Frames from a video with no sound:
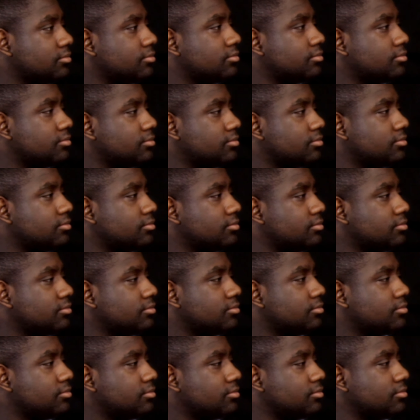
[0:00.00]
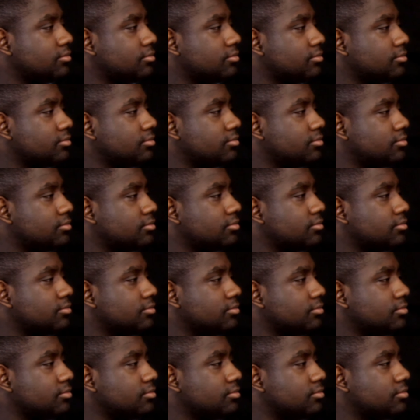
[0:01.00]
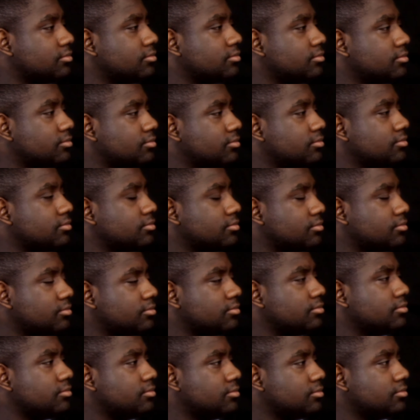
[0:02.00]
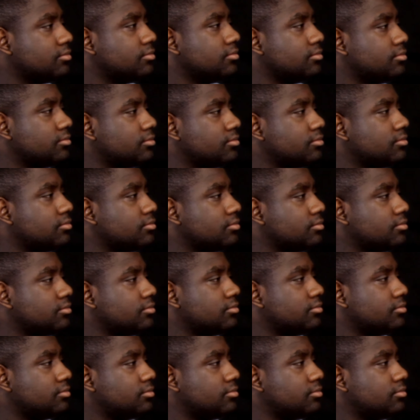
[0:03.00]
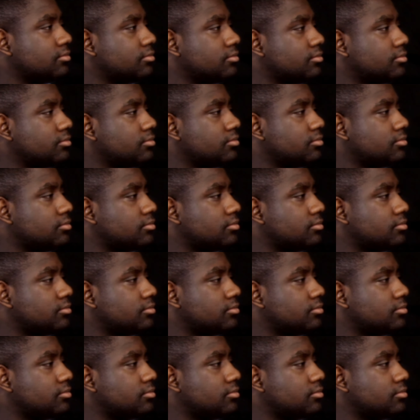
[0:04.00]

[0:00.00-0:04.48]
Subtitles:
No words are spoken by the person on screen.